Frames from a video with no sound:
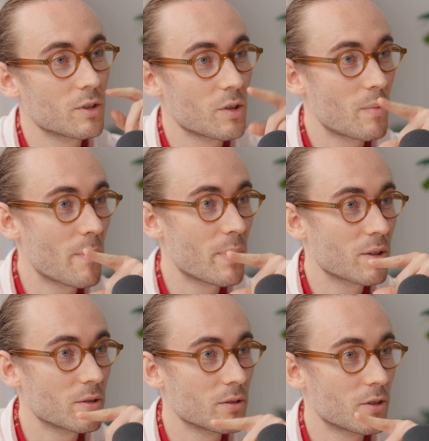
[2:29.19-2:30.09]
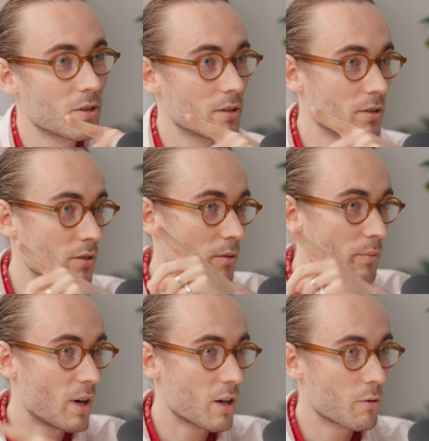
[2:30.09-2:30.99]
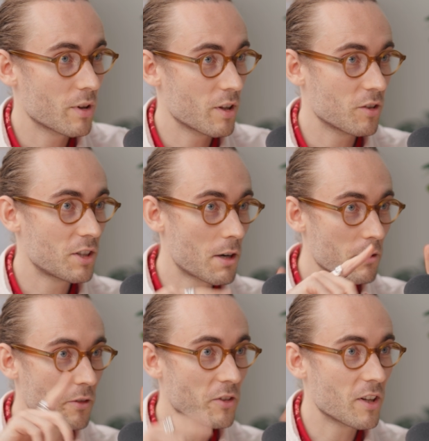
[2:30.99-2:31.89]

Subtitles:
With the Banpaku, the park where there's a Tower of the Sun.